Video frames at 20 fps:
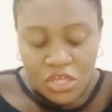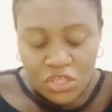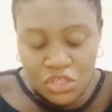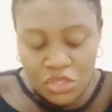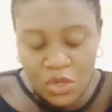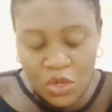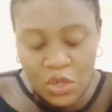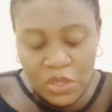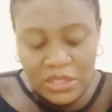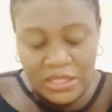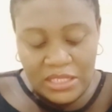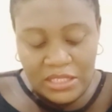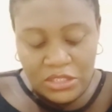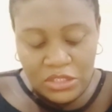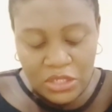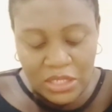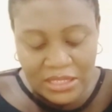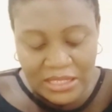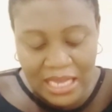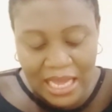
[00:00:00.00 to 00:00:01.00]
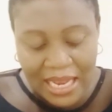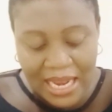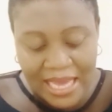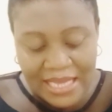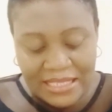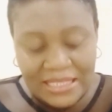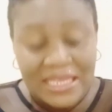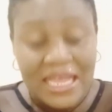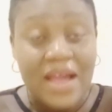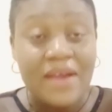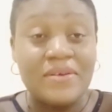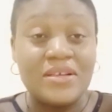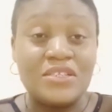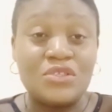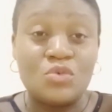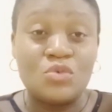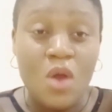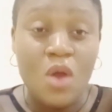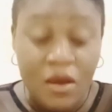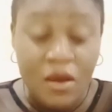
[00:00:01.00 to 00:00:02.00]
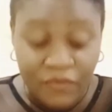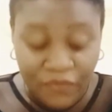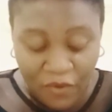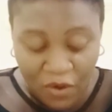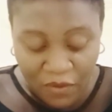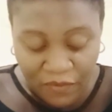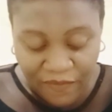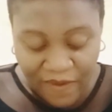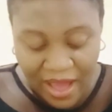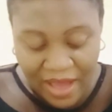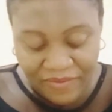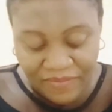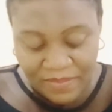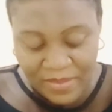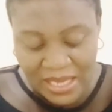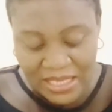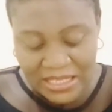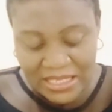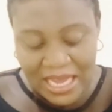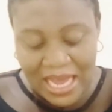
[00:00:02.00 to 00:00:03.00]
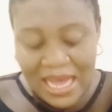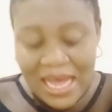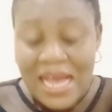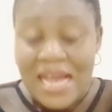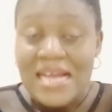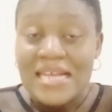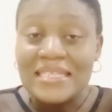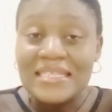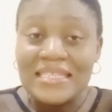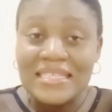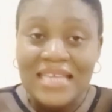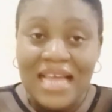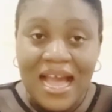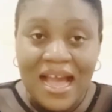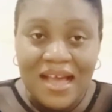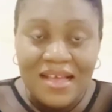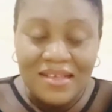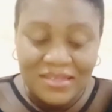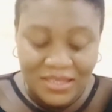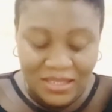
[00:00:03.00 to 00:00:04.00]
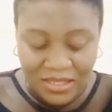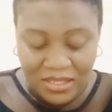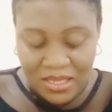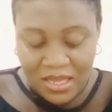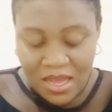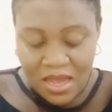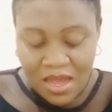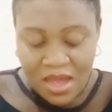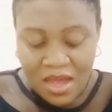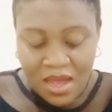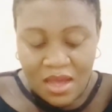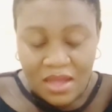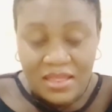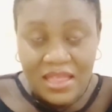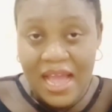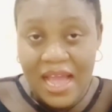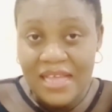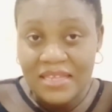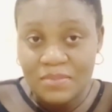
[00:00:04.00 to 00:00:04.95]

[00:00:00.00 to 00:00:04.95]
So the total length now is 145 meter times, that